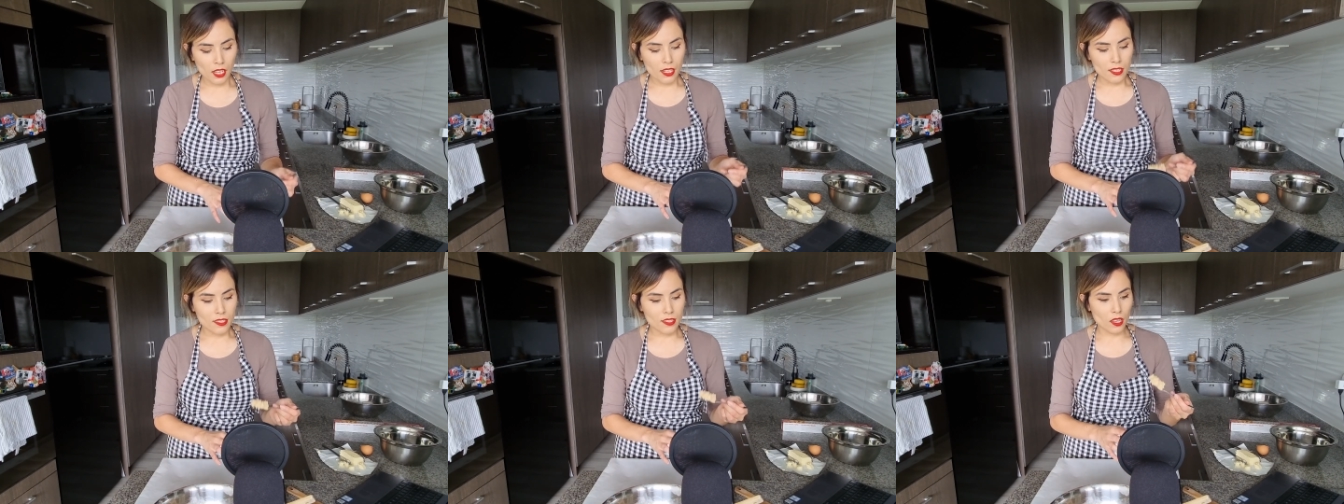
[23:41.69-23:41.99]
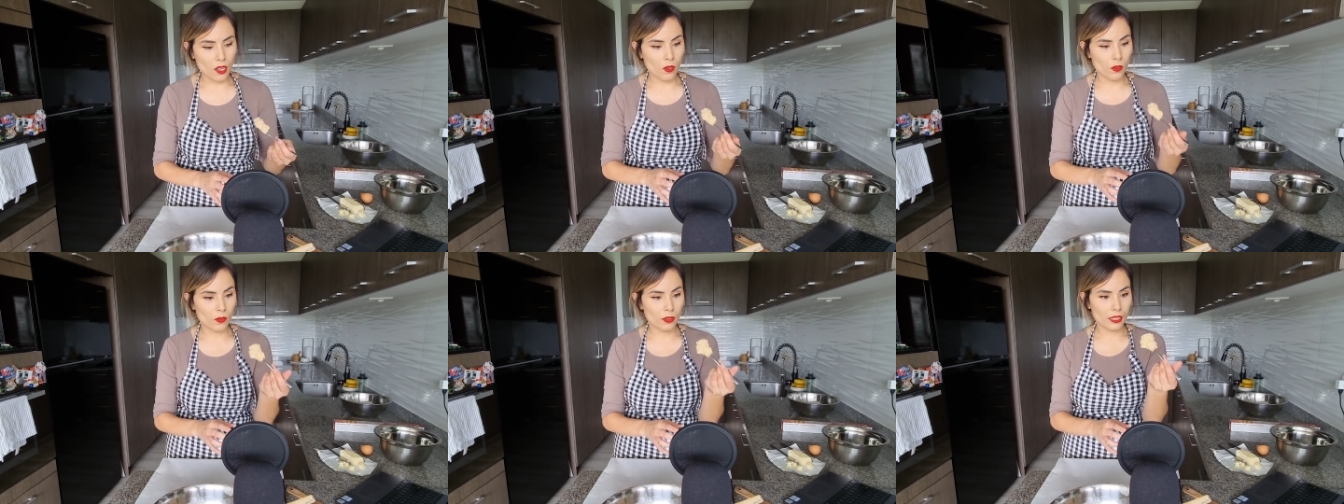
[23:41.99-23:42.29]

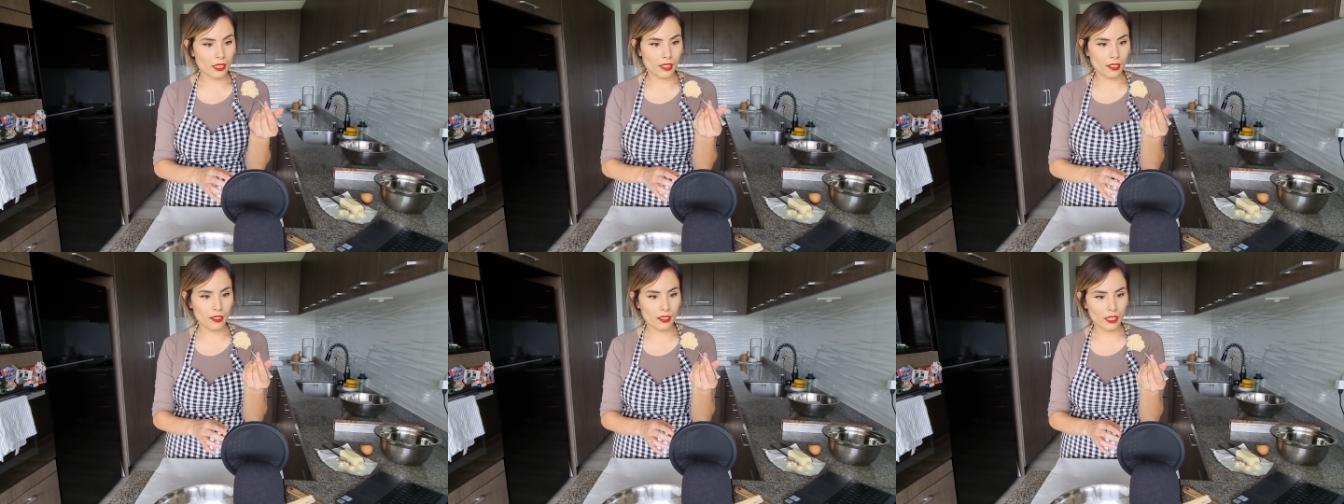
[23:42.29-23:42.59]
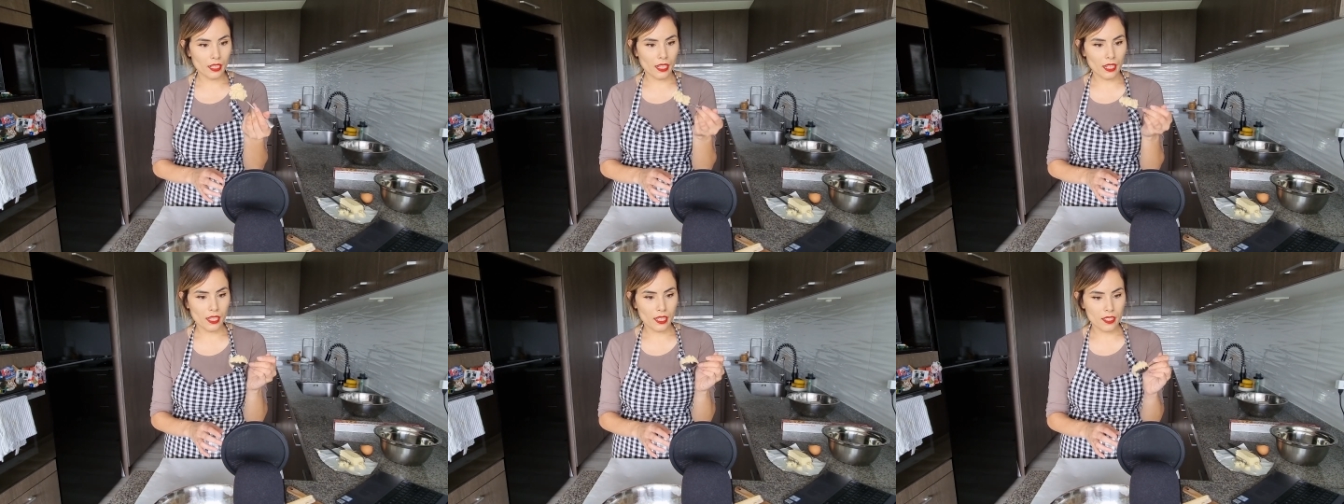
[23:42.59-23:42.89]
So here
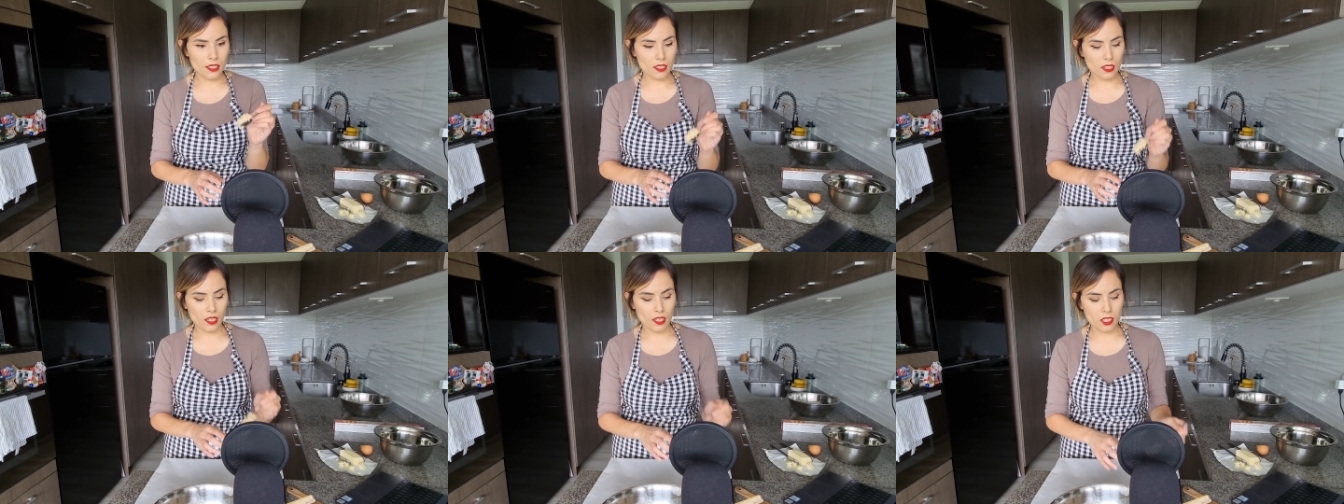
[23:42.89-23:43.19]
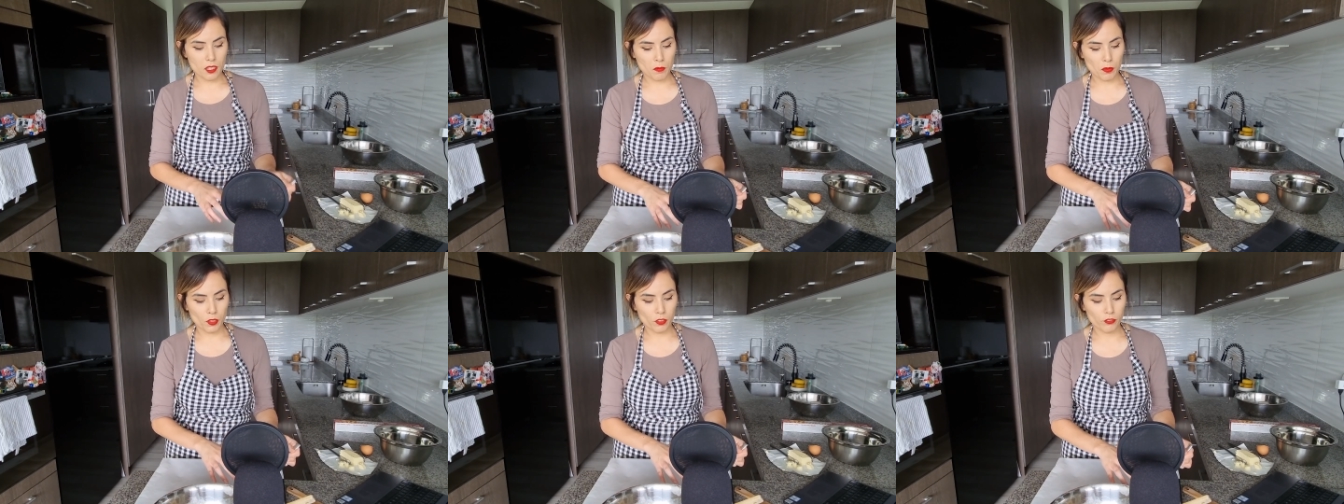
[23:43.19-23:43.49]
is a
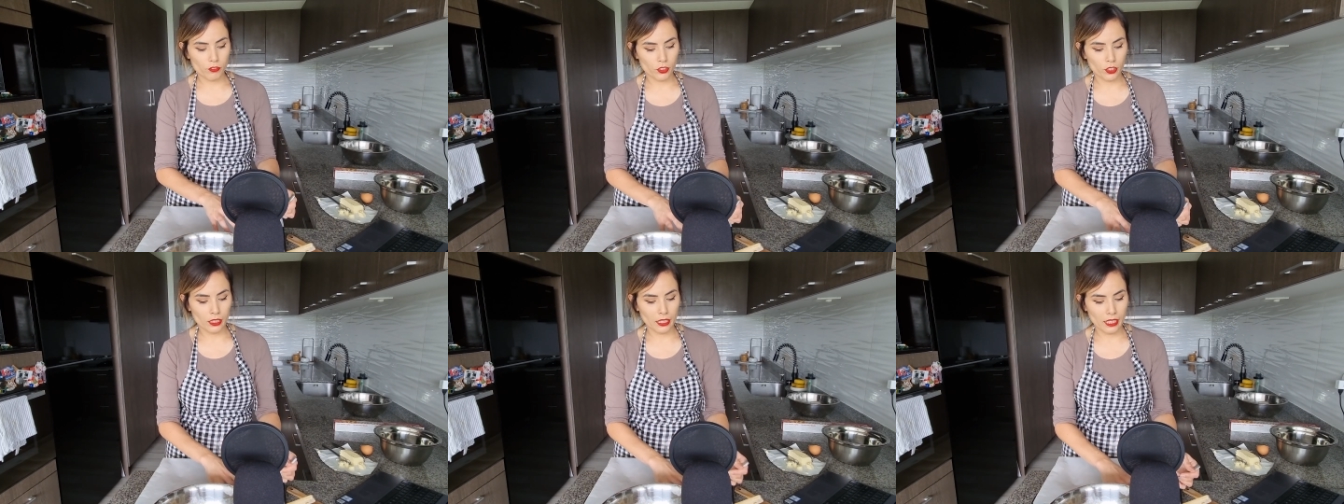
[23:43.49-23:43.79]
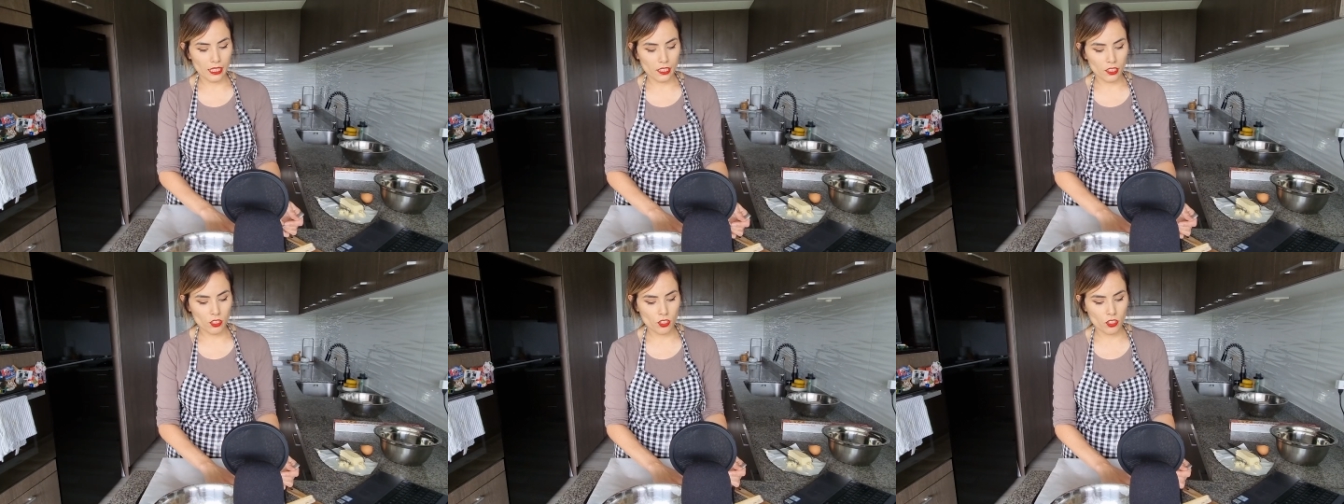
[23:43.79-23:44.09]

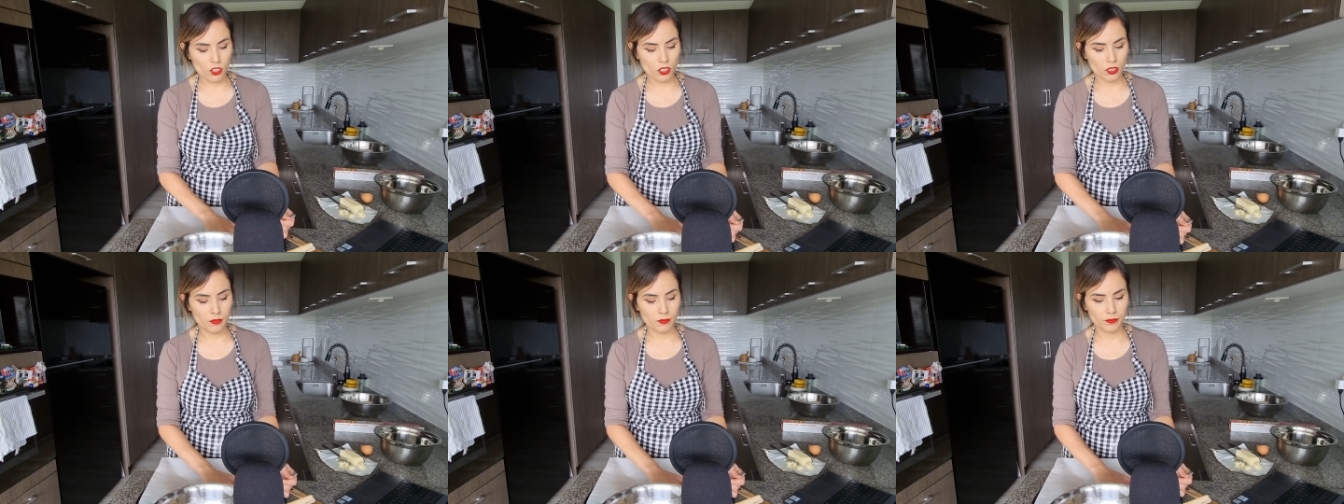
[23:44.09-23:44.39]
spoonful-ish.